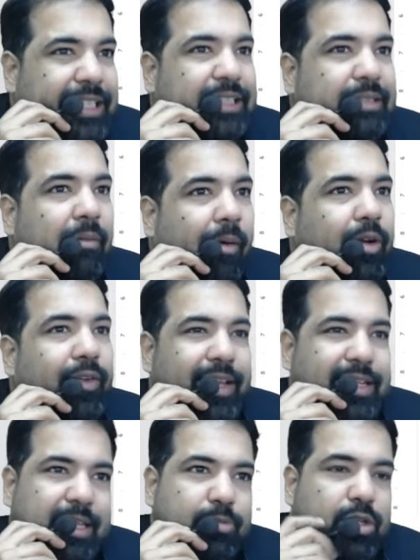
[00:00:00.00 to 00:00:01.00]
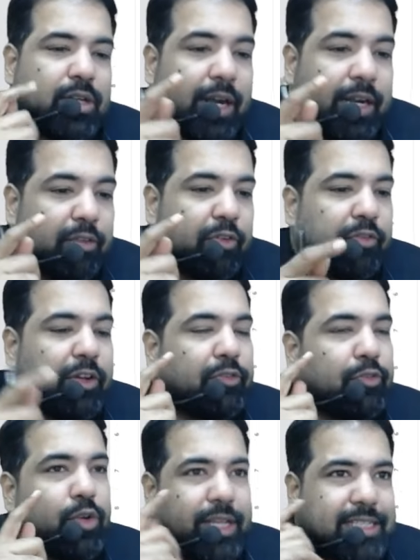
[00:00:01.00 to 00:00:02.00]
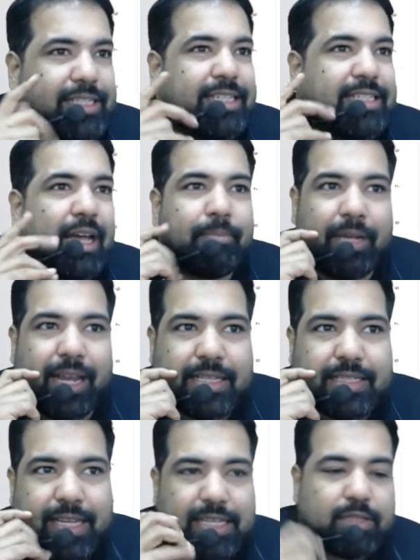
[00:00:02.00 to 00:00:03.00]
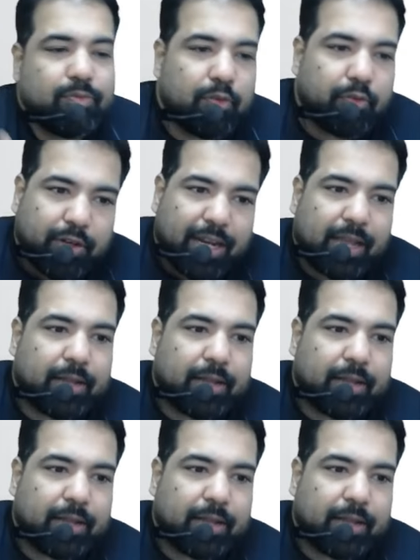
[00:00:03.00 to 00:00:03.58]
amount of exemption under 54EC is how many lakhs, guys? 50 lakh.